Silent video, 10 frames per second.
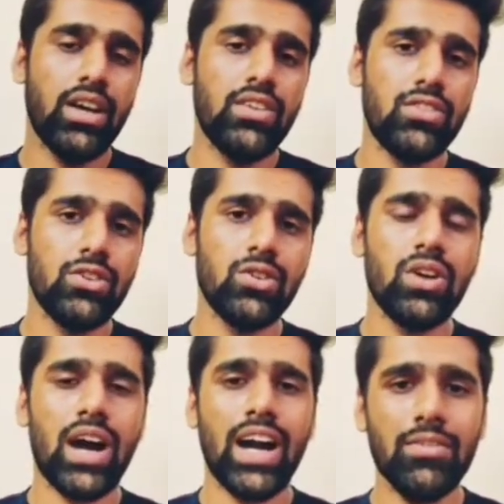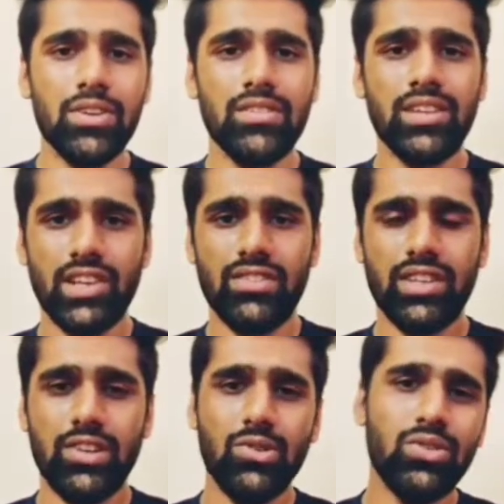So I would suggest
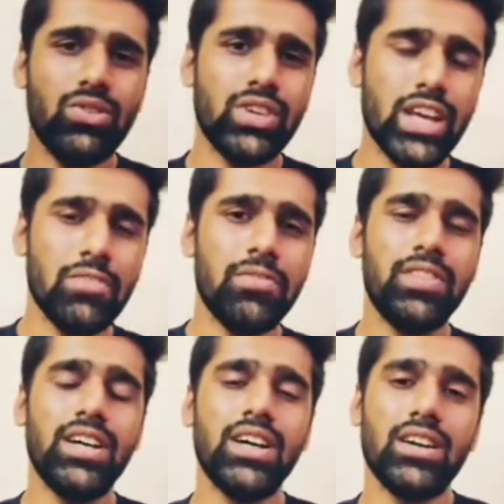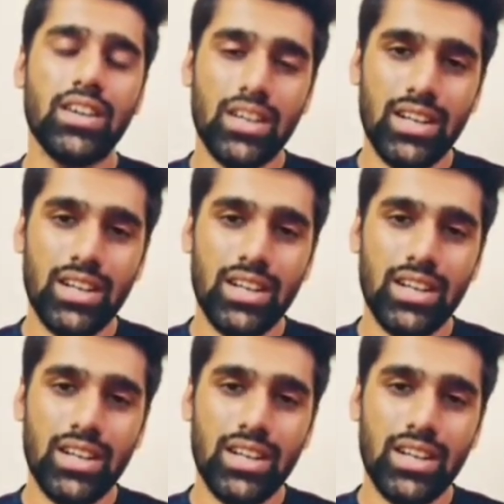you to give the